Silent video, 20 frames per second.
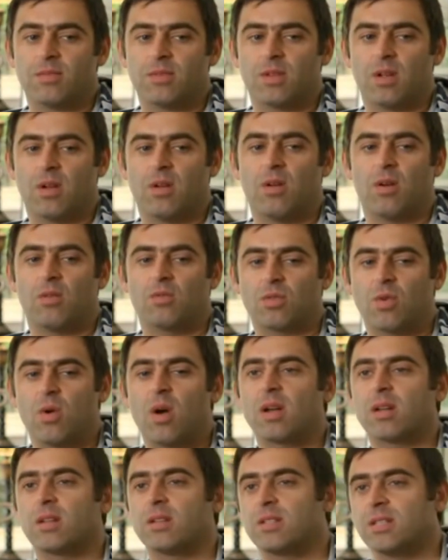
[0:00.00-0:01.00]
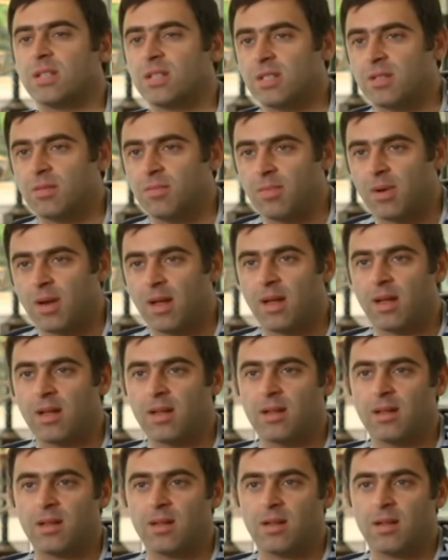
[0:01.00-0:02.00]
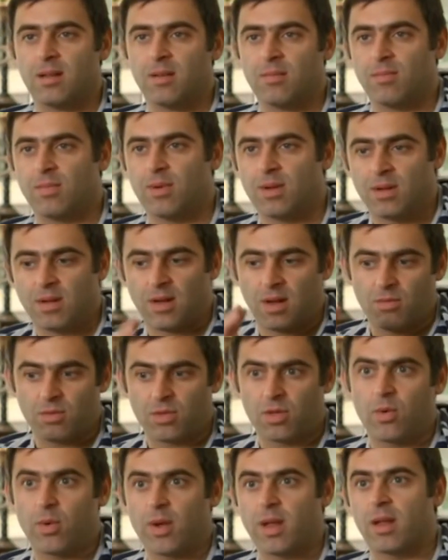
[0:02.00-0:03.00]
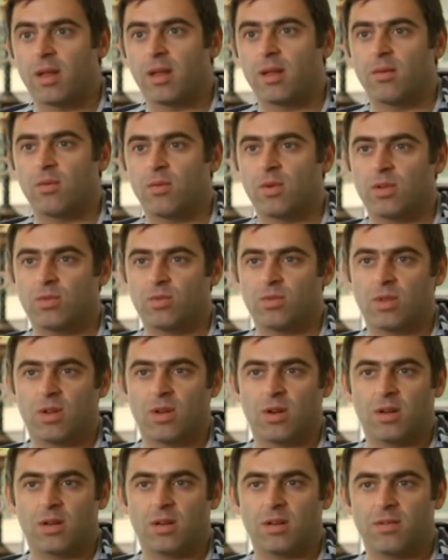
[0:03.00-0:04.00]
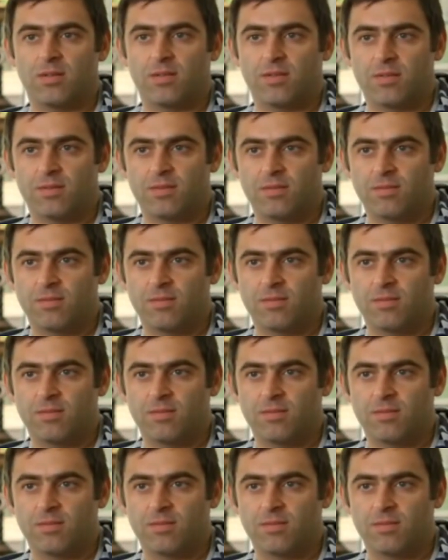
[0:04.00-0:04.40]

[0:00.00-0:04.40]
So I was quite a consistent player, but I was quick, which was kind of